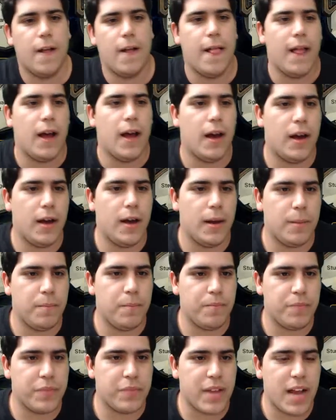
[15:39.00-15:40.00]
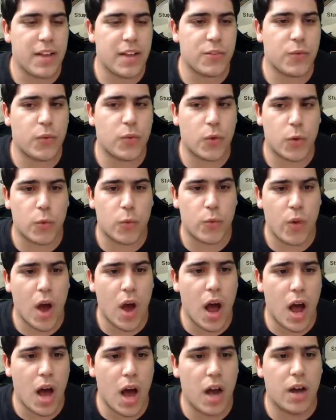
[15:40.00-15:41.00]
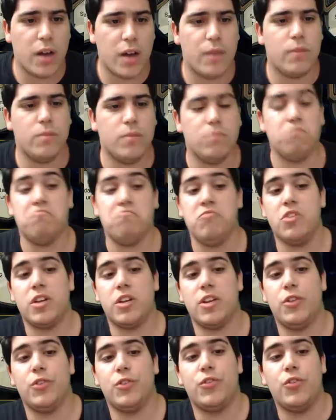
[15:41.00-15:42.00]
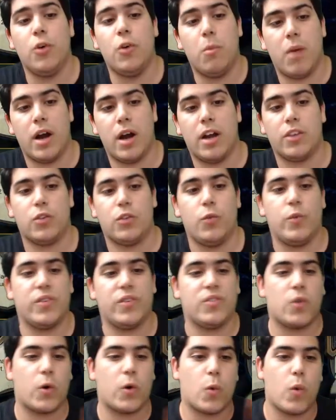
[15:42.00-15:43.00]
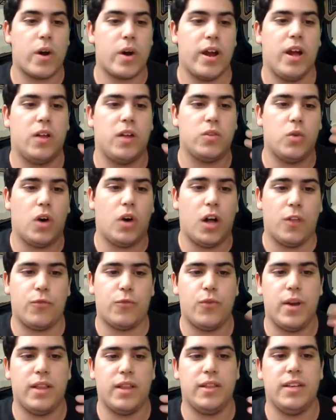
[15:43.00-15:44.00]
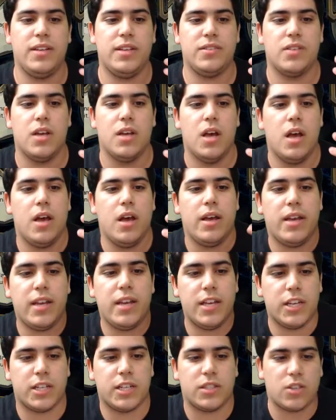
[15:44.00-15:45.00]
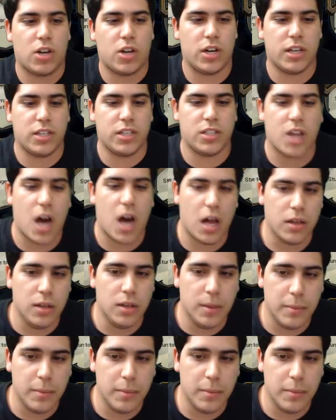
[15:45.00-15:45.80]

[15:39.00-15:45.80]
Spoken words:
As for Ra, you can use 2 mana to restore 1 health to all friendlies in a target column.